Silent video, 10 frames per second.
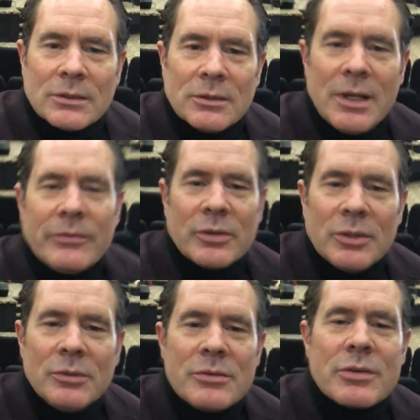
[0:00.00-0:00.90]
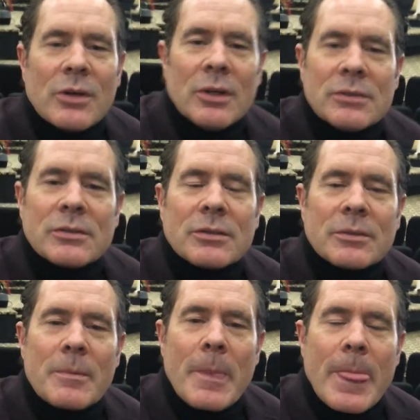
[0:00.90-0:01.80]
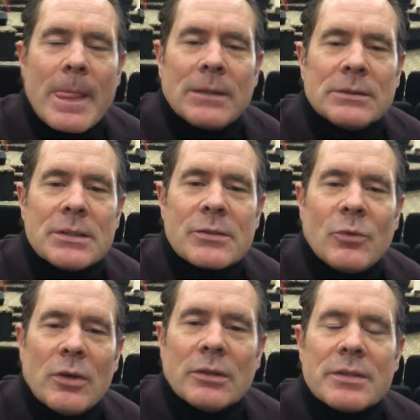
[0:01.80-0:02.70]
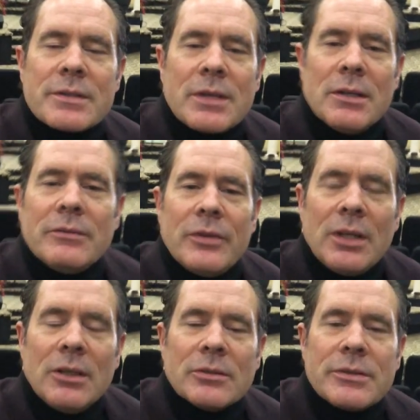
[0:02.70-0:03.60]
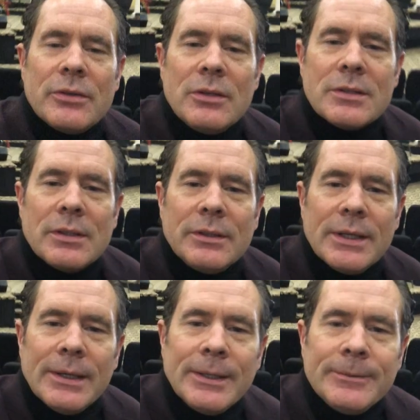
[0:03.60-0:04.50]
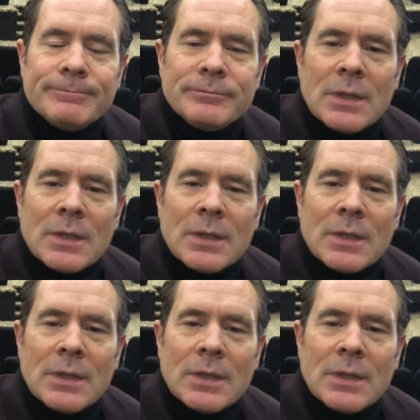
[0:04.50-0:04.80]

Good afternoon, church. I just wanted to send a video to you today.